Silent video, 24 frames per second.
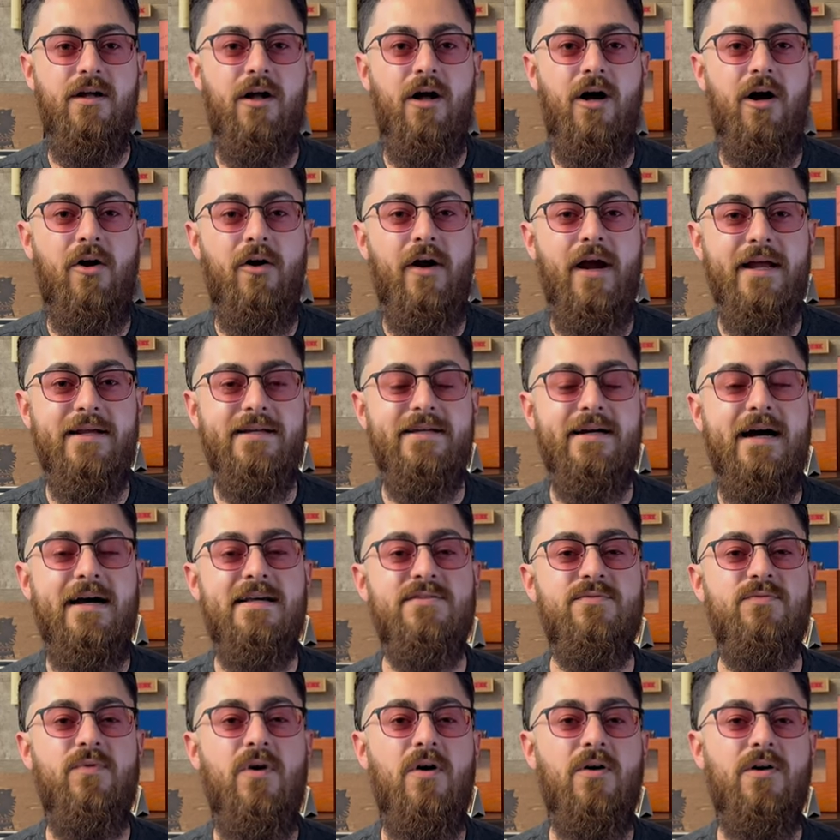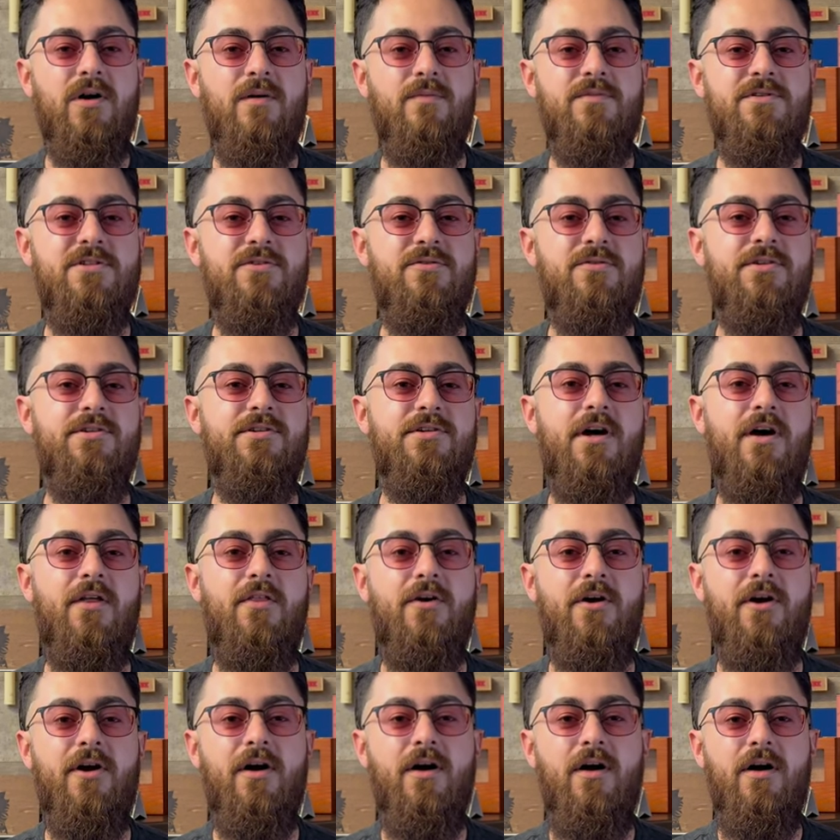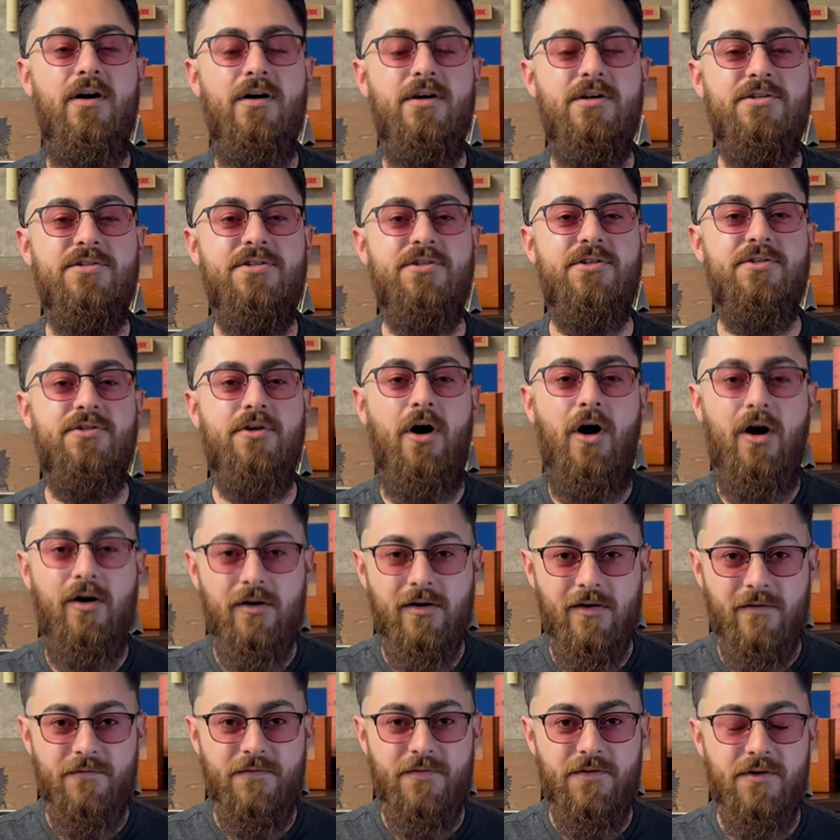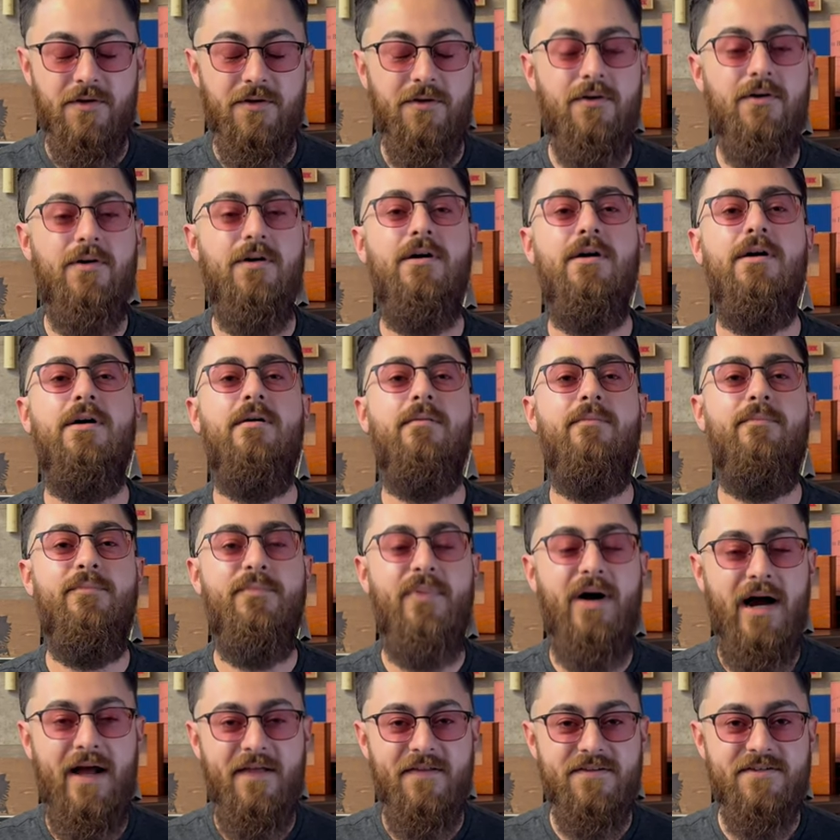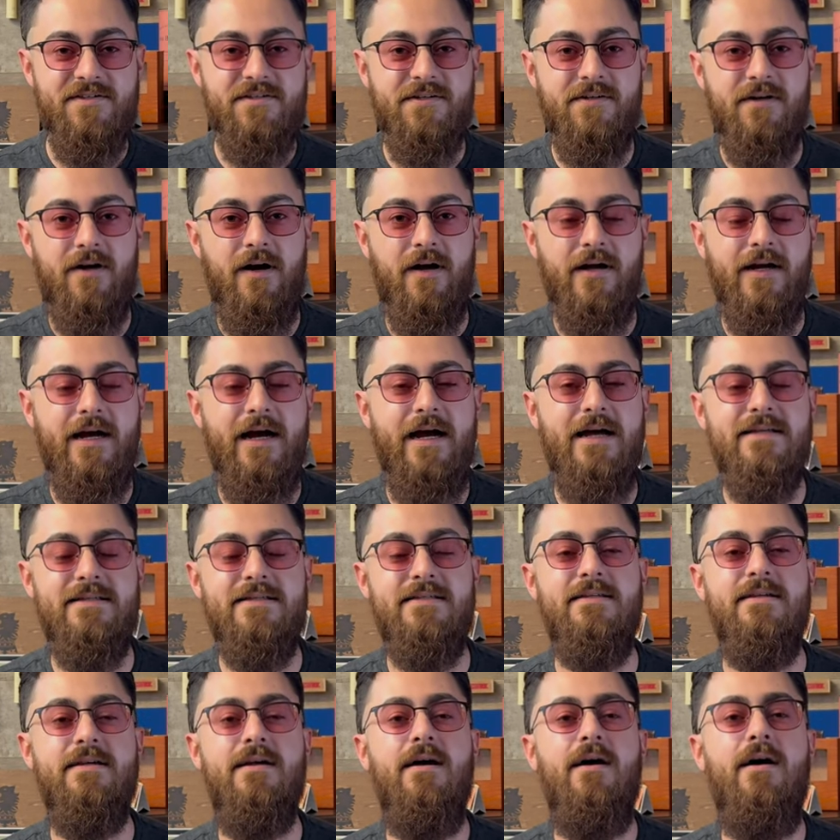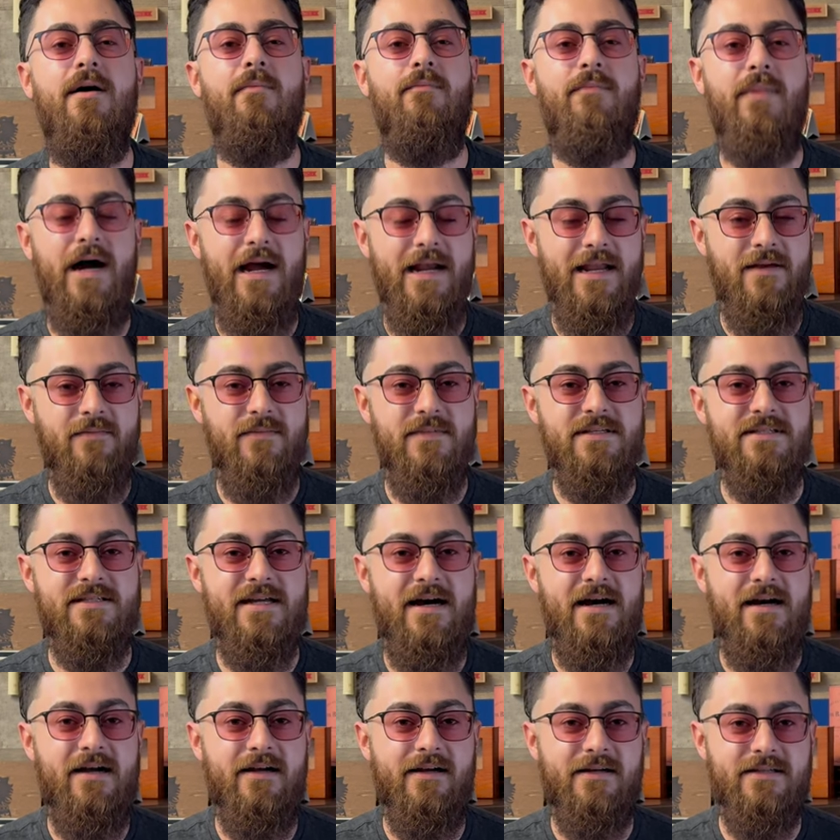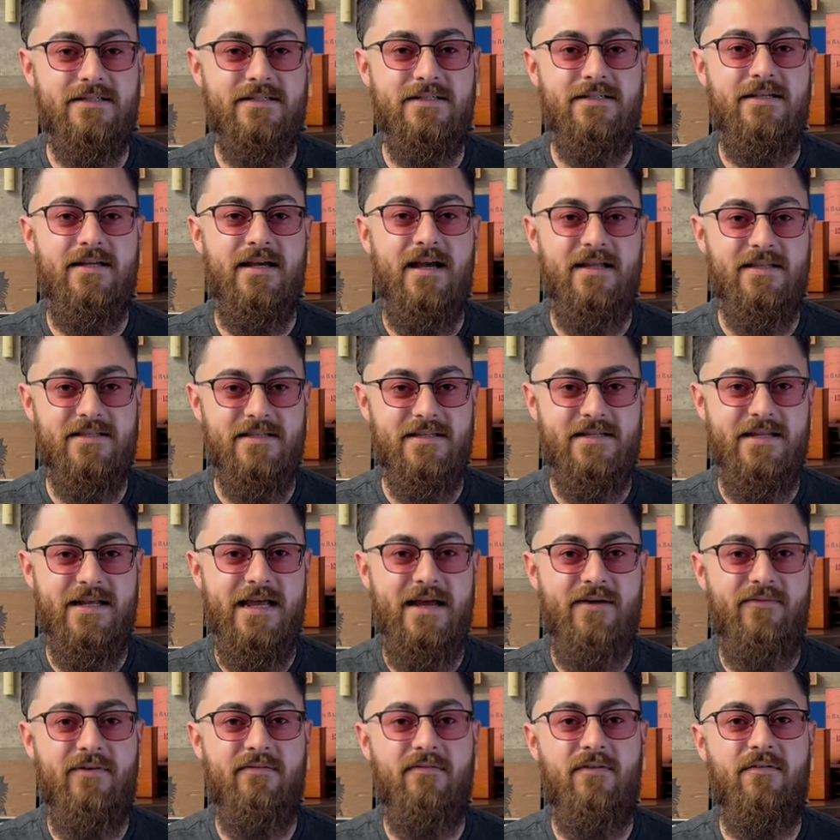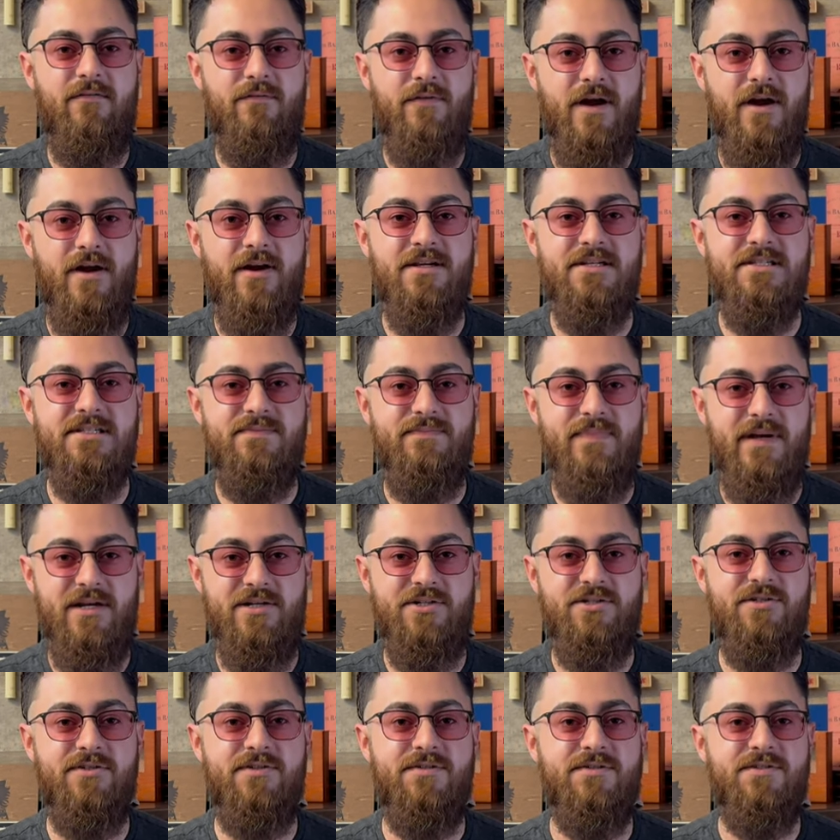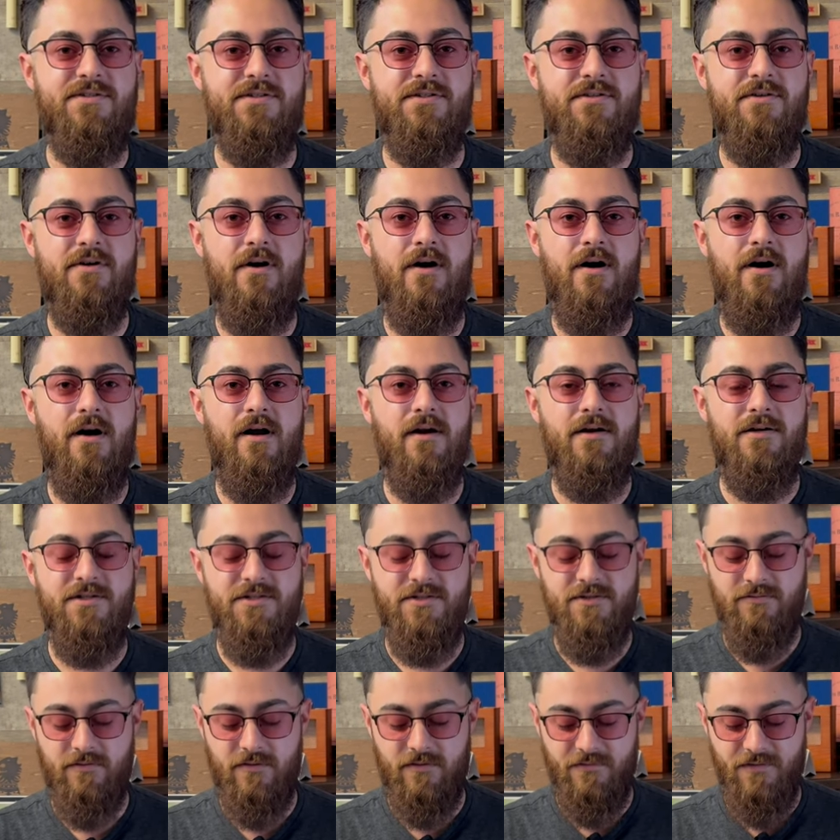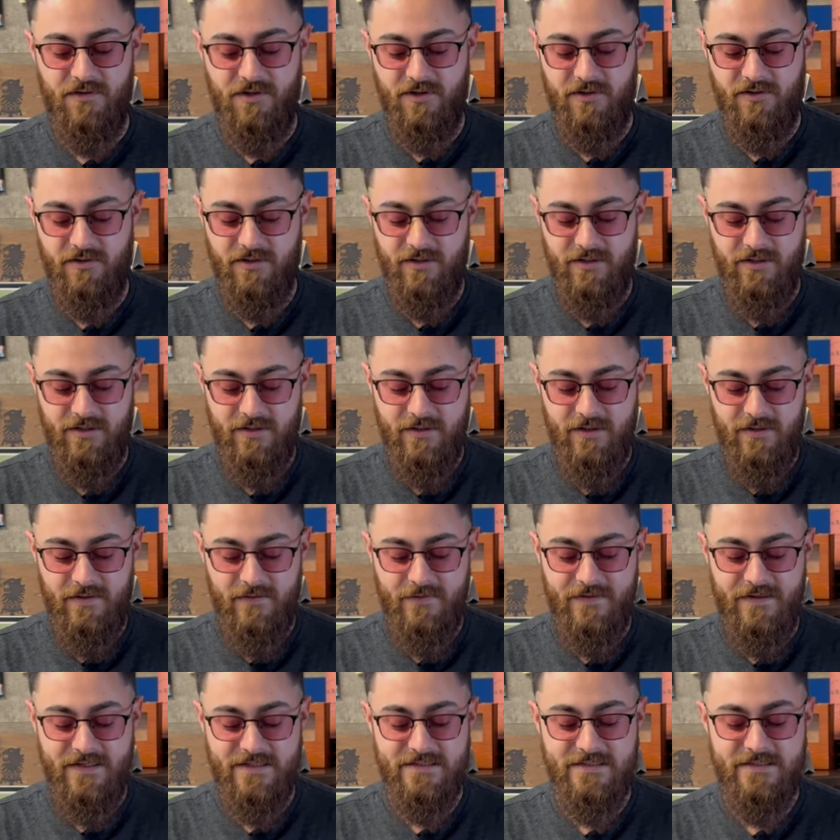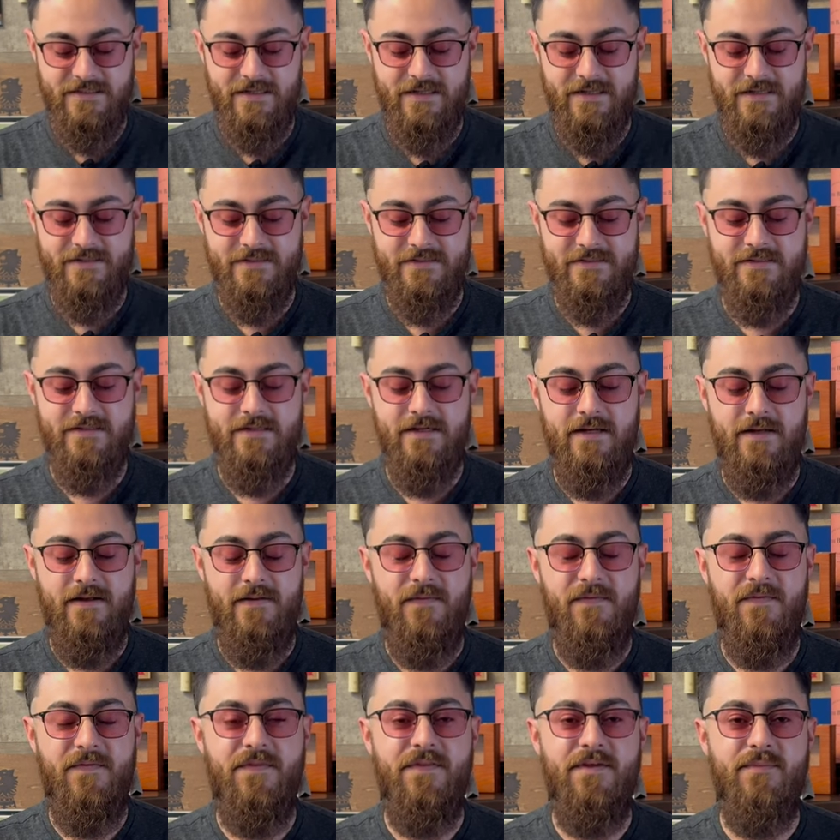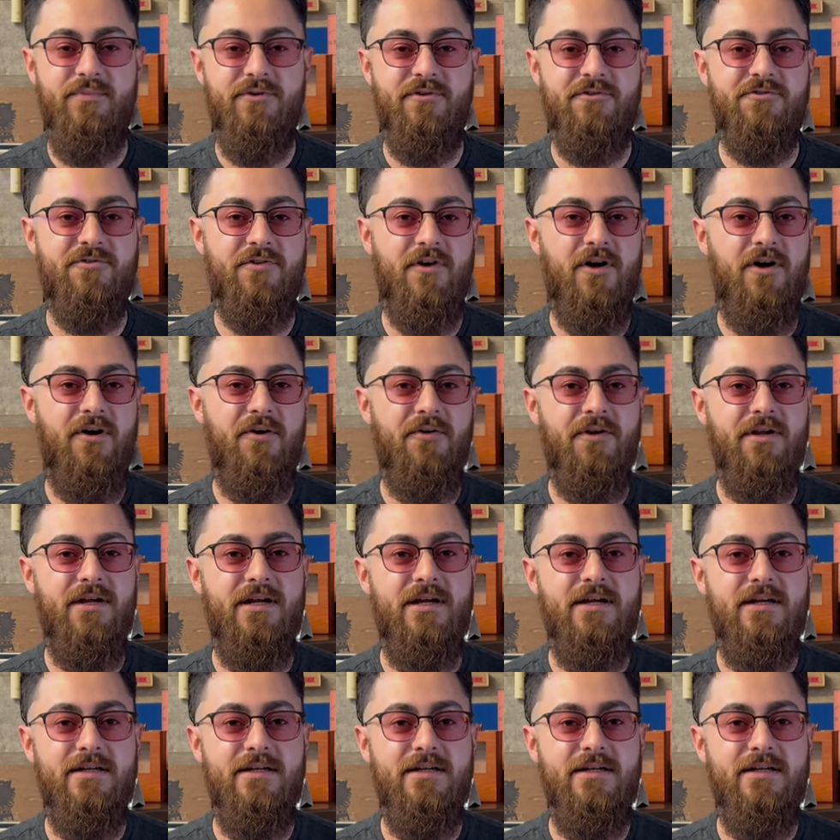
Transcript: All right, guys, welcome to another cigar review by the Cigar Guys. My name is Alex, and today we have a very special cigar to review. This is the Padron